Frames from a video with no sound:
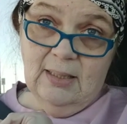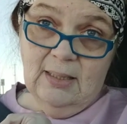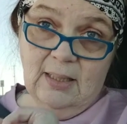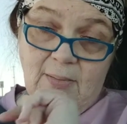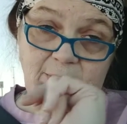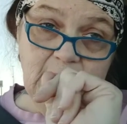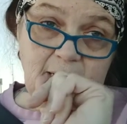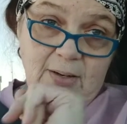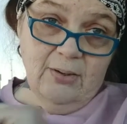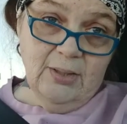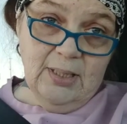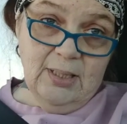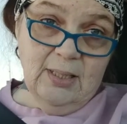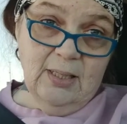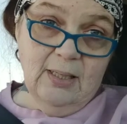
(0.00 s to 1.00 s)

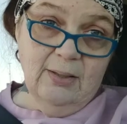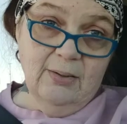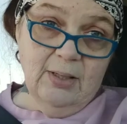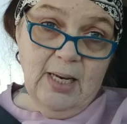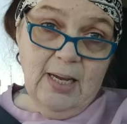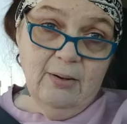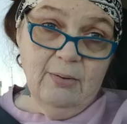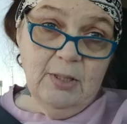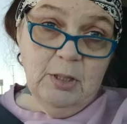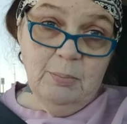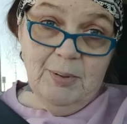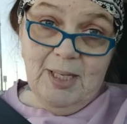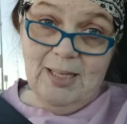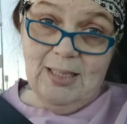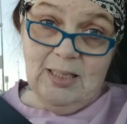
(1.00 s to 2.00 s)
subtitles in another language,
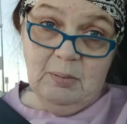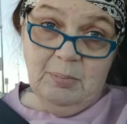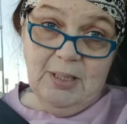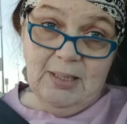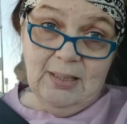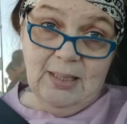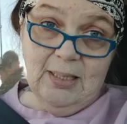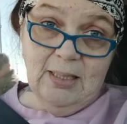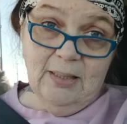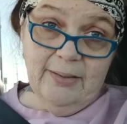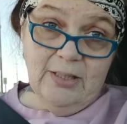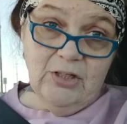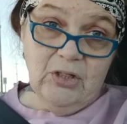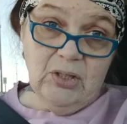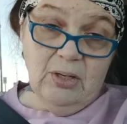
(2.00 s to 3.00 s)
but it speaks in
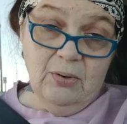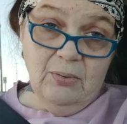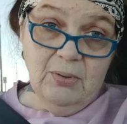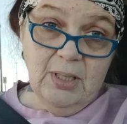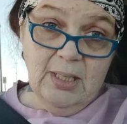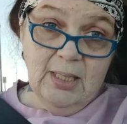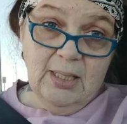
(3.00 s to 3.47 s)
English, so...